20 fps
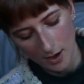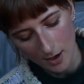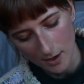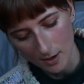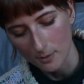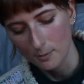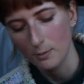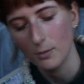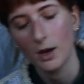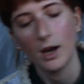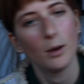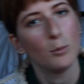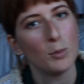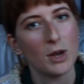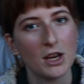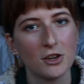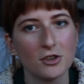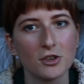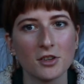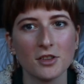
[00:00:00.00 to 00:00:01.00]
I
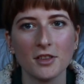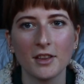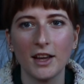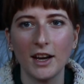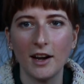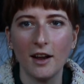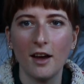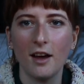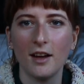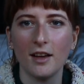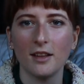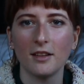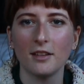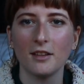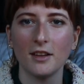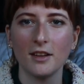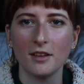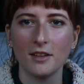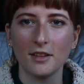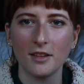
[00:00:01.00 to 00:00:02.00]
mentioned that I
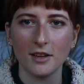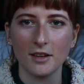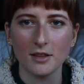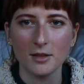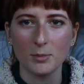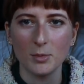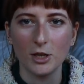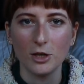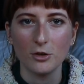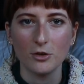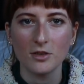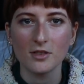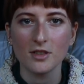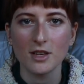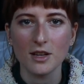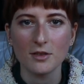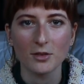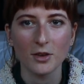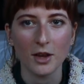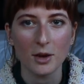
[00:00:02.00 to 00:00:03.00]
think that balloon
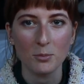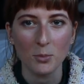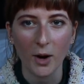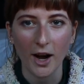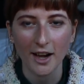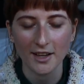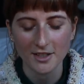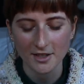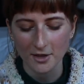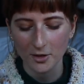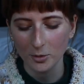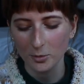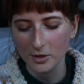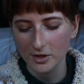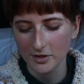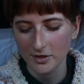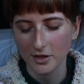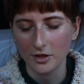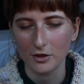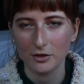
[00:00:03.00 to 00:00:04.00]
sleeves are impractical
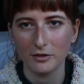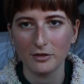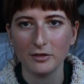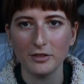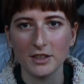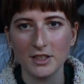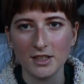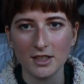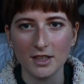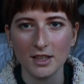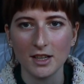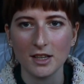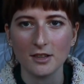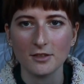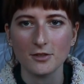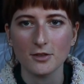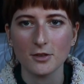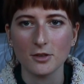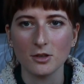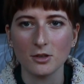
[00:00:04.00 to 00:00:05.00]
because they don't fit
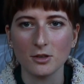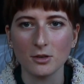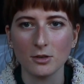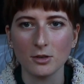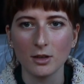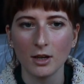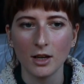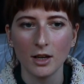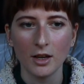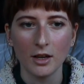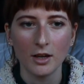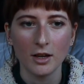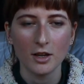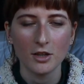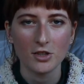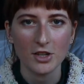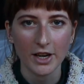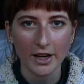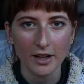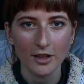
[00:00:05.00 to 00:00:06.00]
into
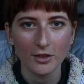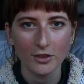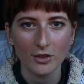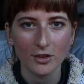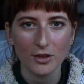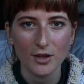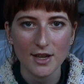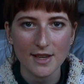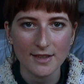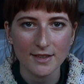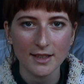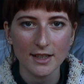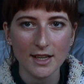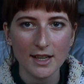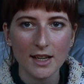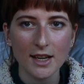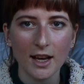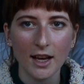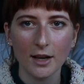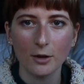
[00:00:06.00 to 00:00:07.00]
jackets so
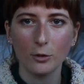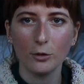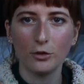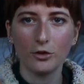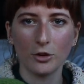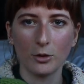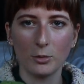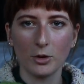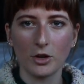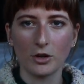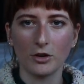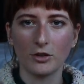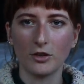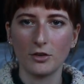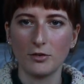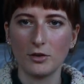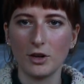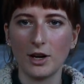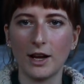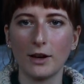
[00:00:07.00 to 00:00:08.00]
easily, and also because
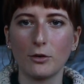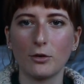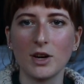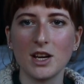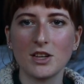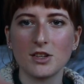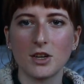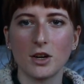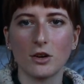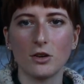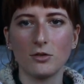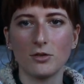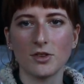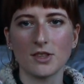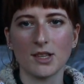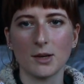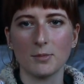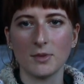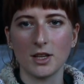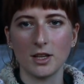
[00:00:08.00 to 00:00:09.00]
if you're like reaching over
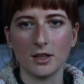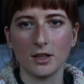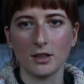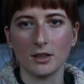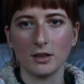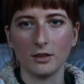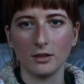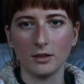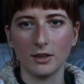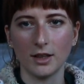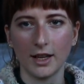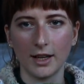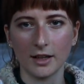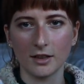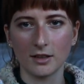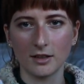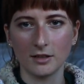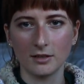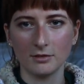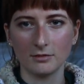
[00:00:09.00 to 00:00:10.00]
something, it'll
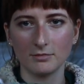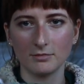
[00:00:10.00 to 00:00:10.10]
like,